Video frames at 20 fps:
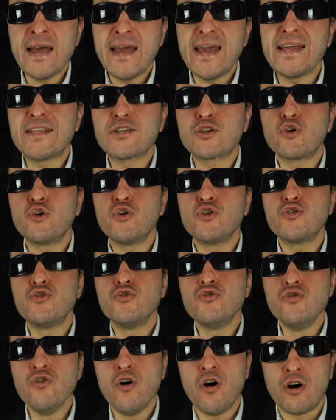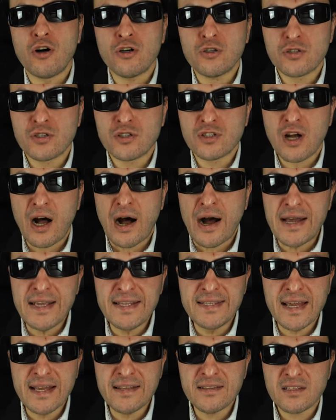It could not
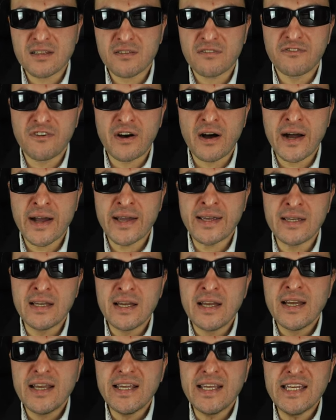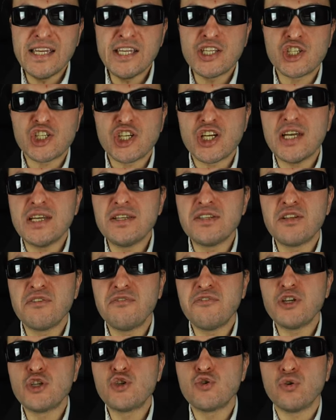identify each
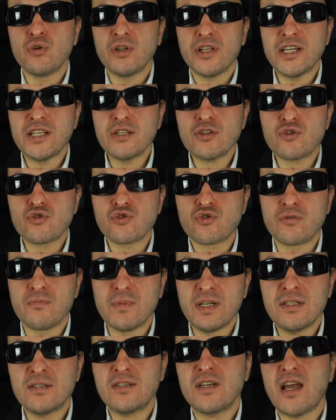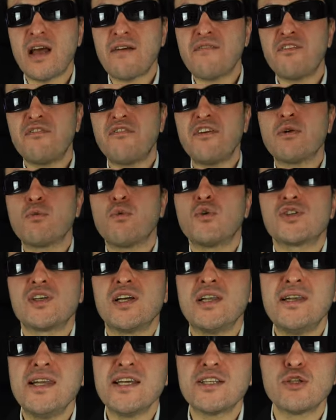individual instrument, everything was a
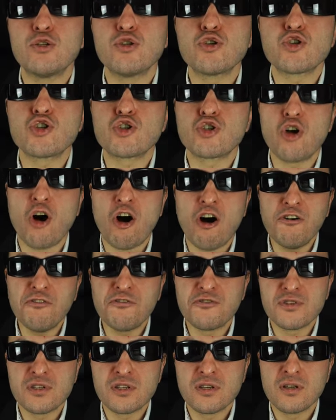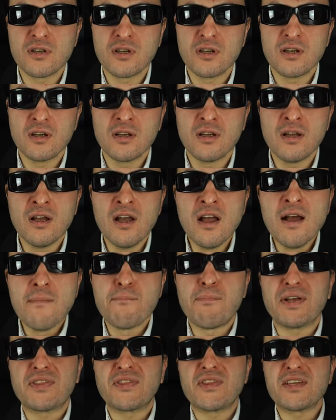little soft,
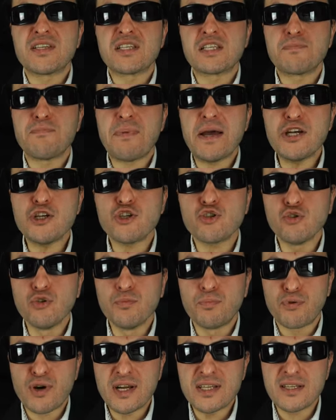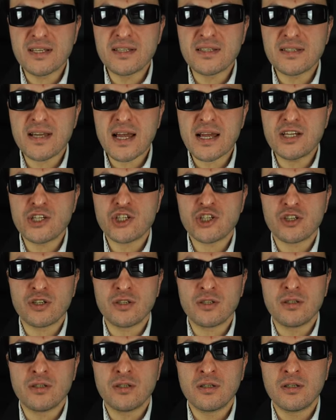but the spatial
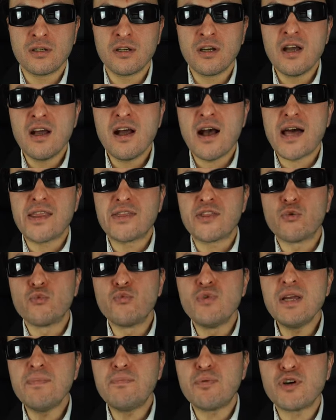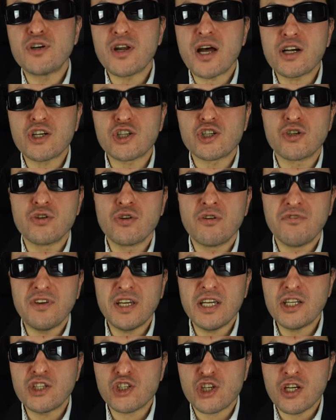presentation and the reproduction of
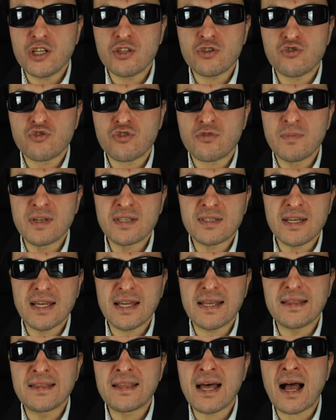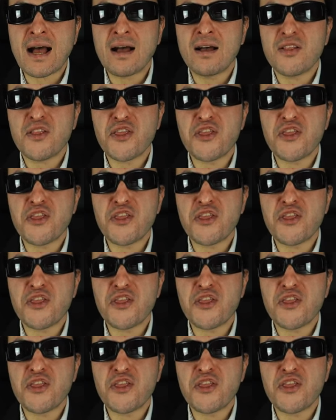each instrument in that